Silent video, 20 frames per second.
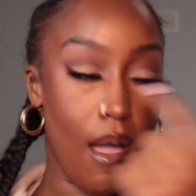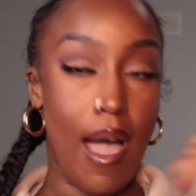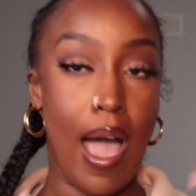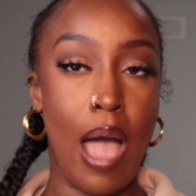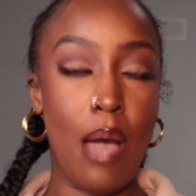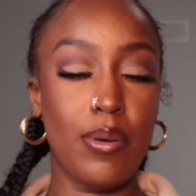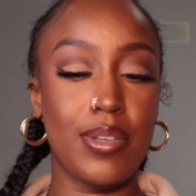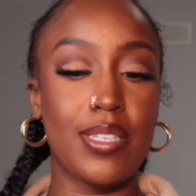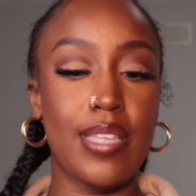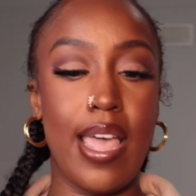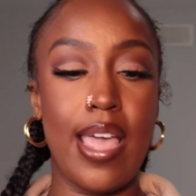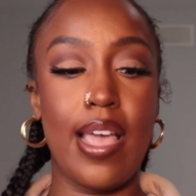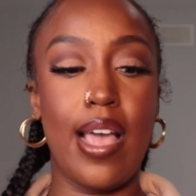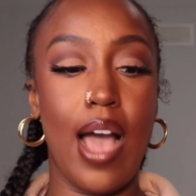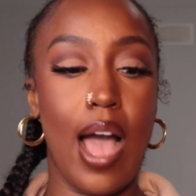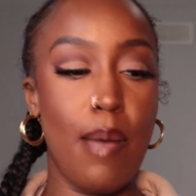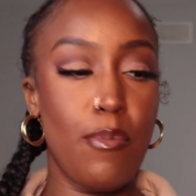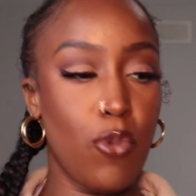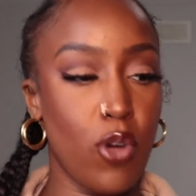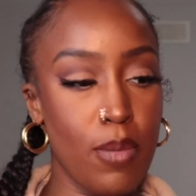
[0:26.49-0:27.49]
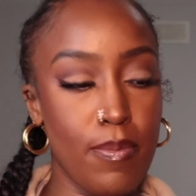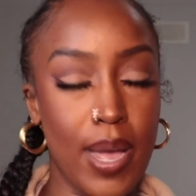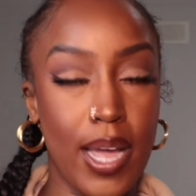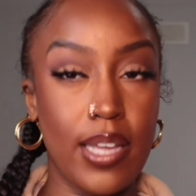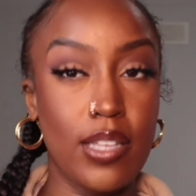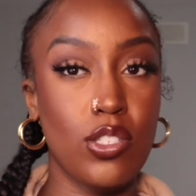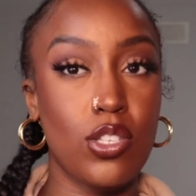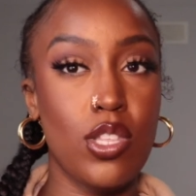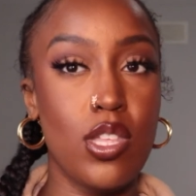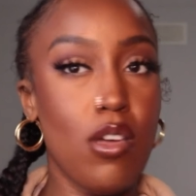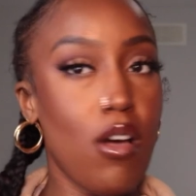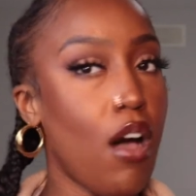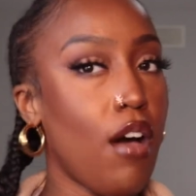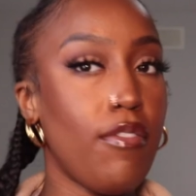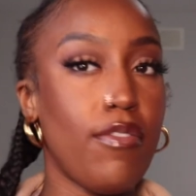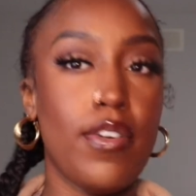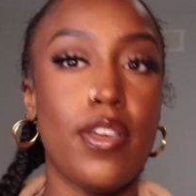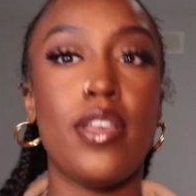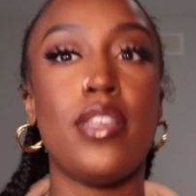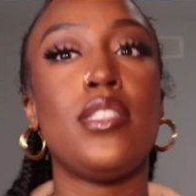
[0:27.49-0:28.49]
I was like, I'm going back into the
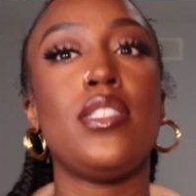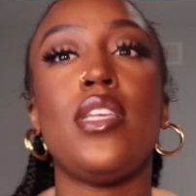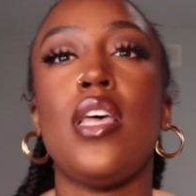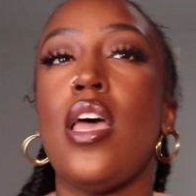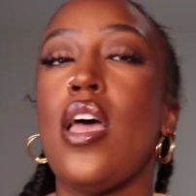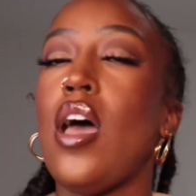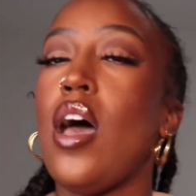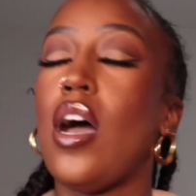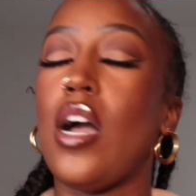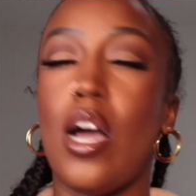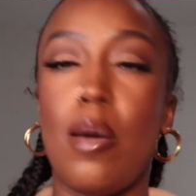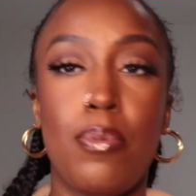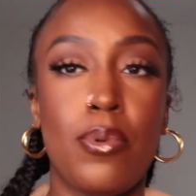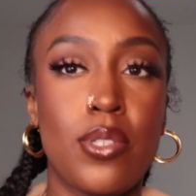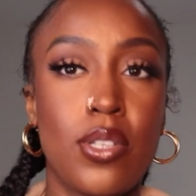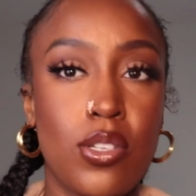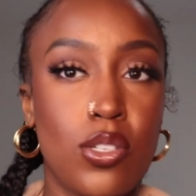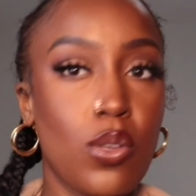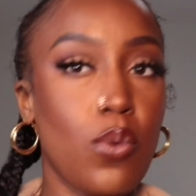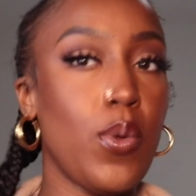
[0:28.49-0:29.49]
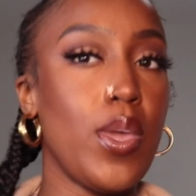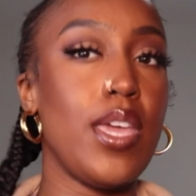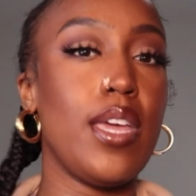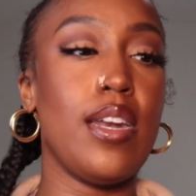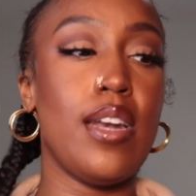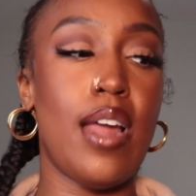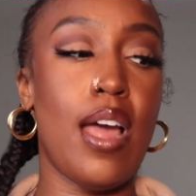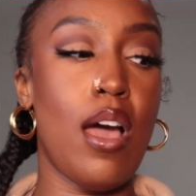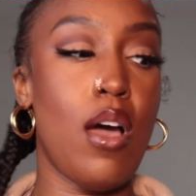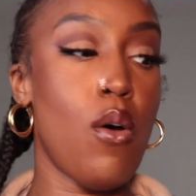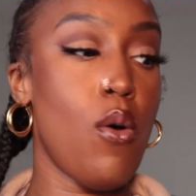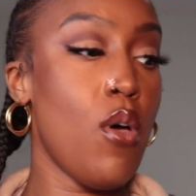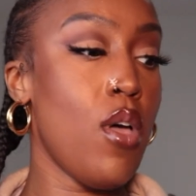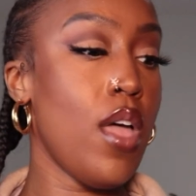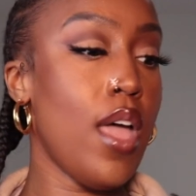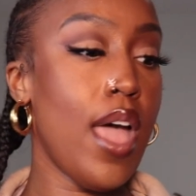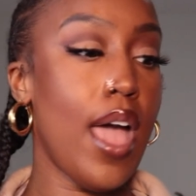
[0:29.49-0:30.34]
office a couple days a week now.